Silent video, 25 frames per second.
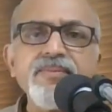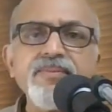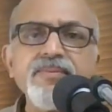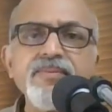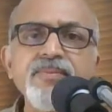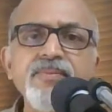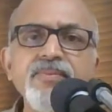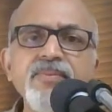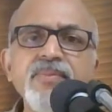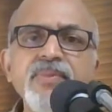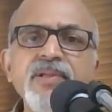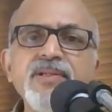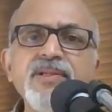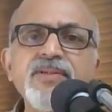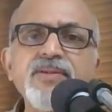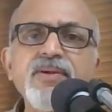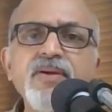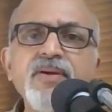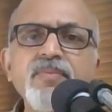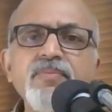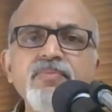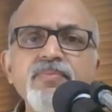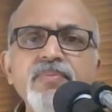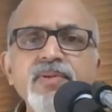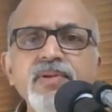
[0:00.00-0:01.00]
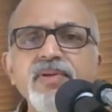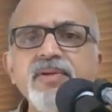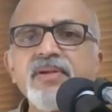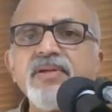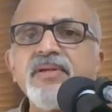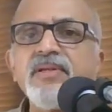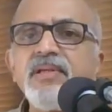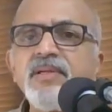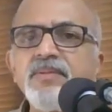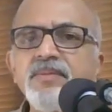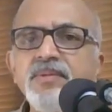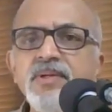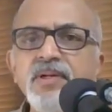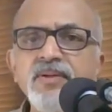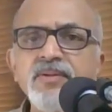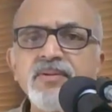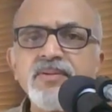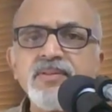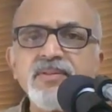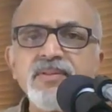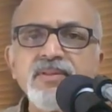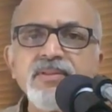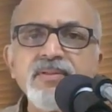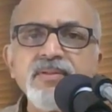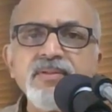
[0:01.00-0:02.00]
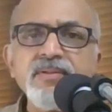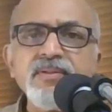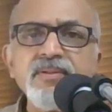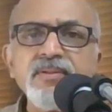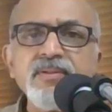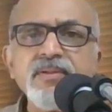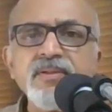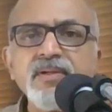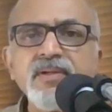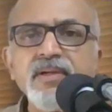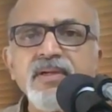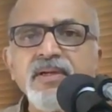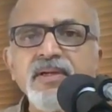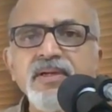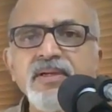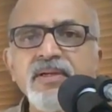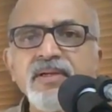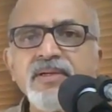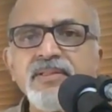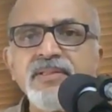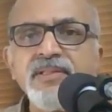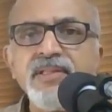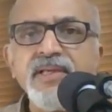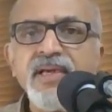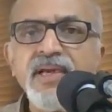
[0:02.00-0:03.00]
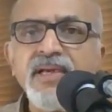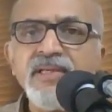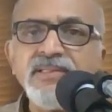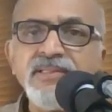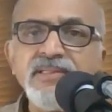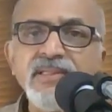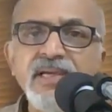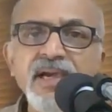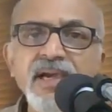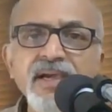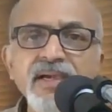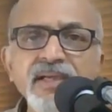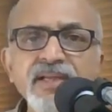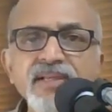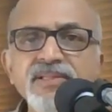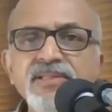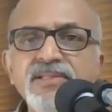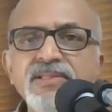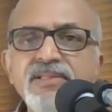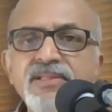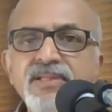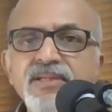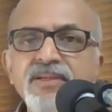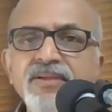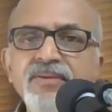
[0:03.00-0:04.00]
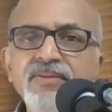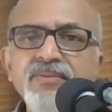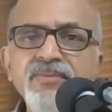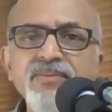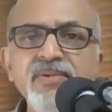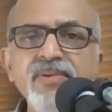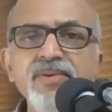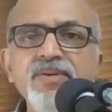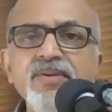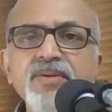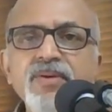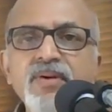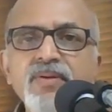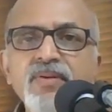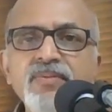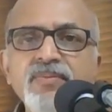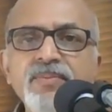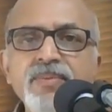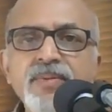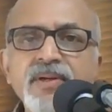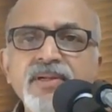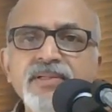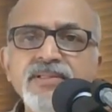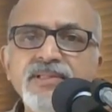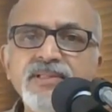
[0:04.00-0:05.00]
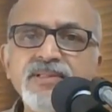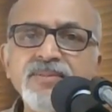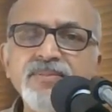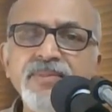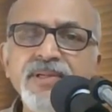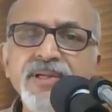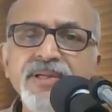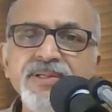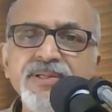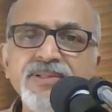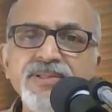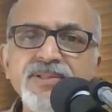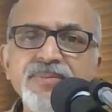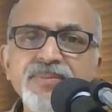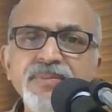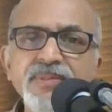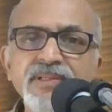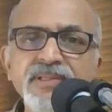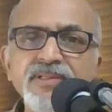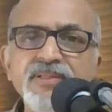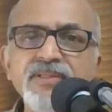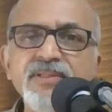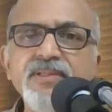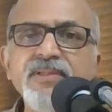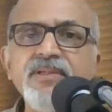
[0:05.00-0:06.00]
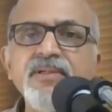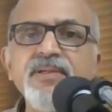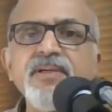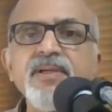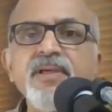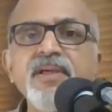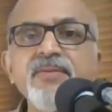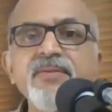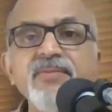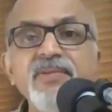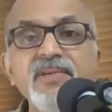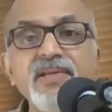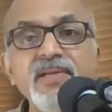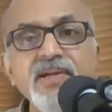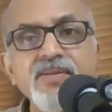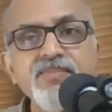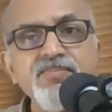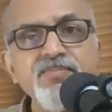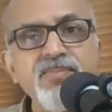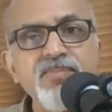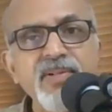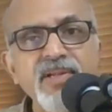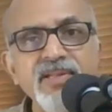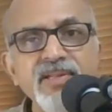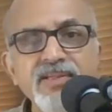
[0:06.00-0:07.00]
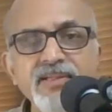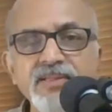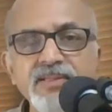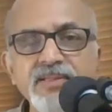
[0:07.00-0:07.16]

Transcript: We talk purely about the agilist view of project management, and we complete it.